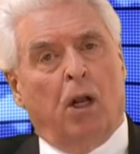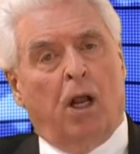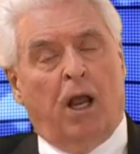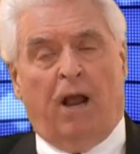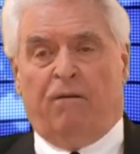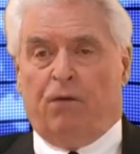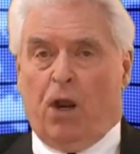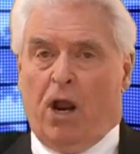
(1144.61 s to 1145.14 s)

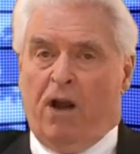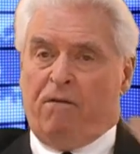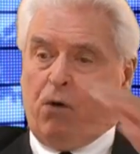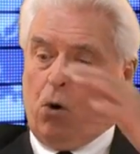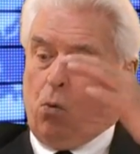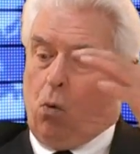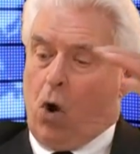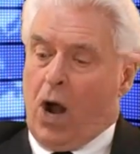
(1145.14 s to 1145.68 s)
Have you
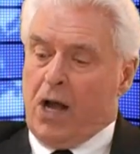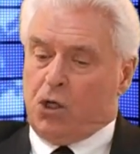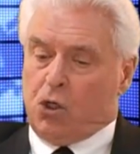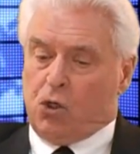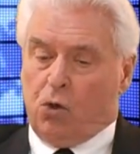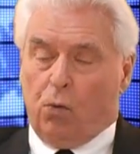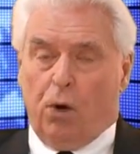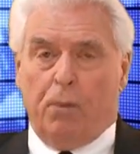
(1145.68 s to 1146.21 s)
ever
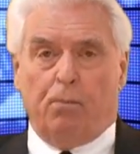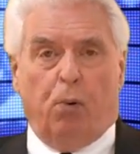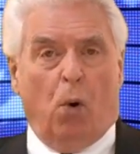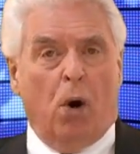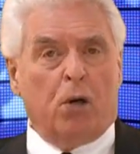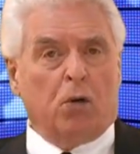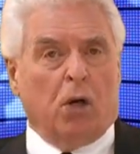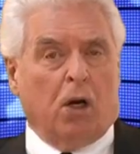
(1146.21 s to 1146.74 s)
watched the
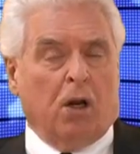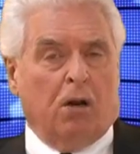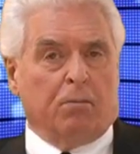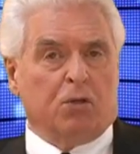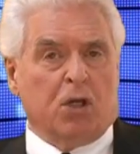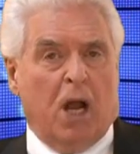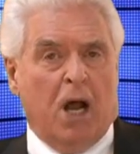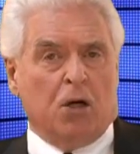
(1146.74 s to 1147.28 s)
report that
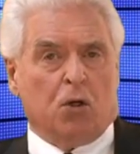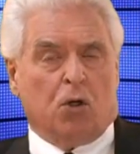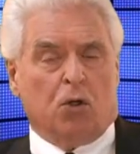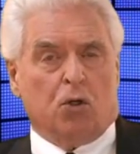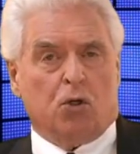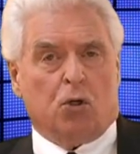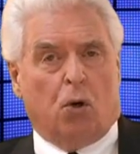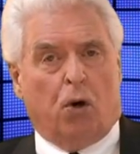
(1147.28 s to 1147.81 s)
comes out
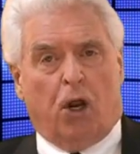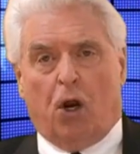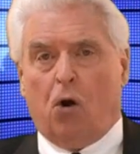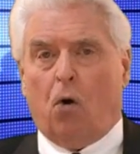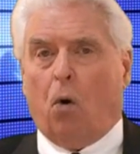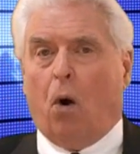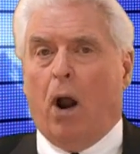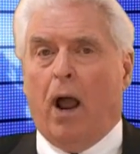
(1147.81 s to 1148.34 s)
concerning
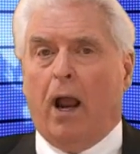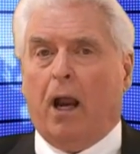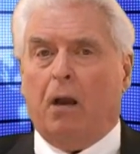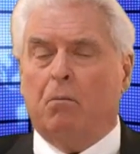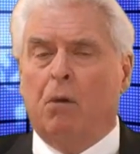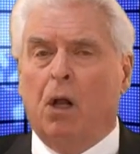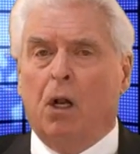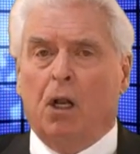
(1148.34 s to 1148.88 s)

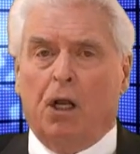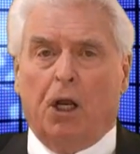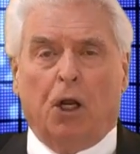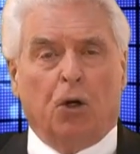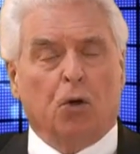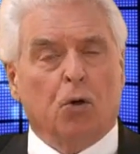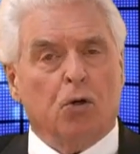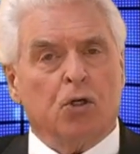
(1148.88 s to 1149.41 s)
crime
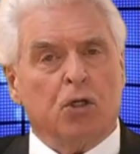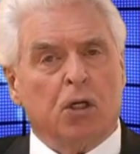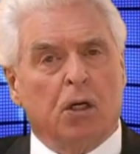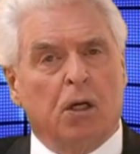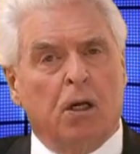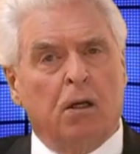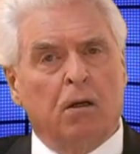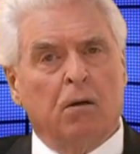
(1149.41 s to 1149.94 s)
in your
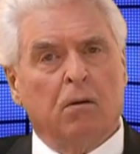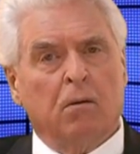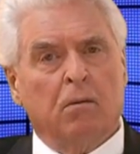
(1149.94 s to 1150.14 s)
city?